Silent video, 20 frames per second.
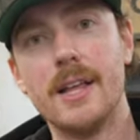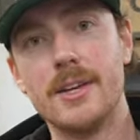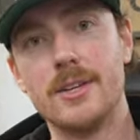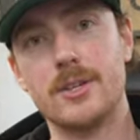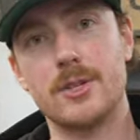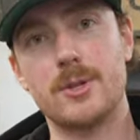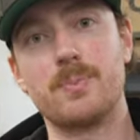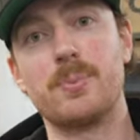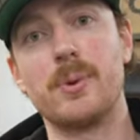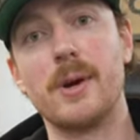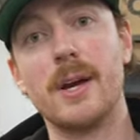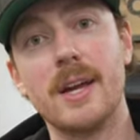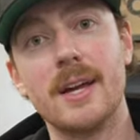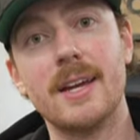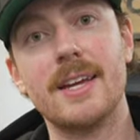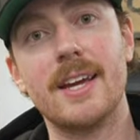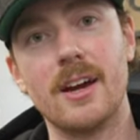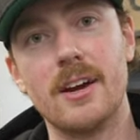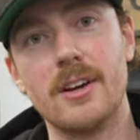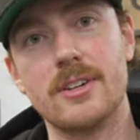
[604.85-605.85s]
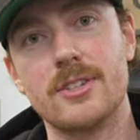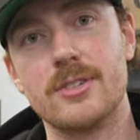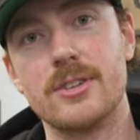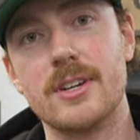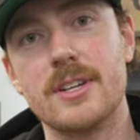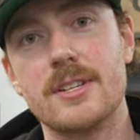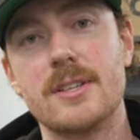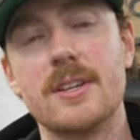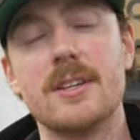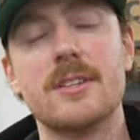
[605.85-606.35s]
spring
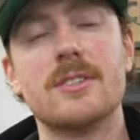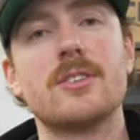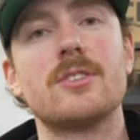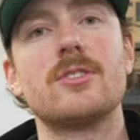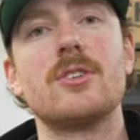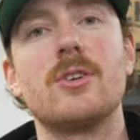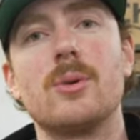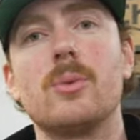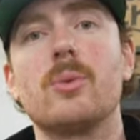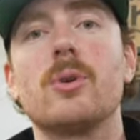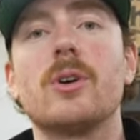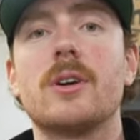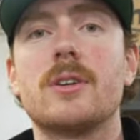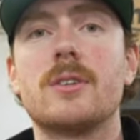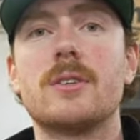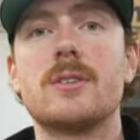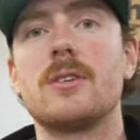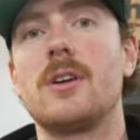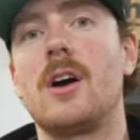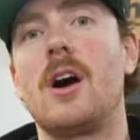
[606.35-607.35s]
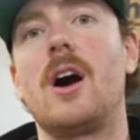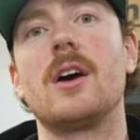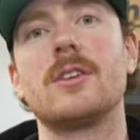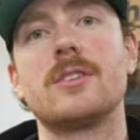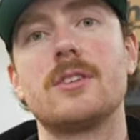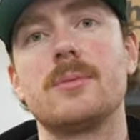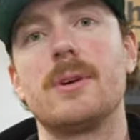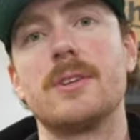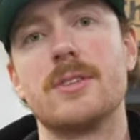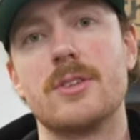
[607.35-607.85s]
characteristics, so it works
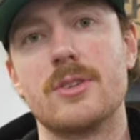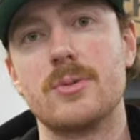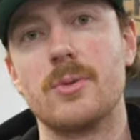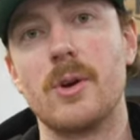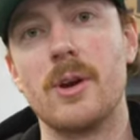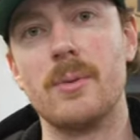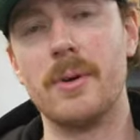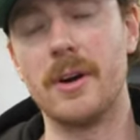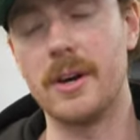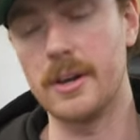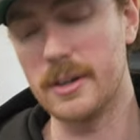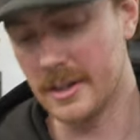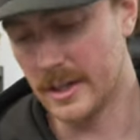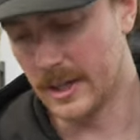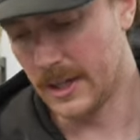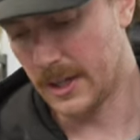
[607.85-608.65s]
awesome as a sway bar.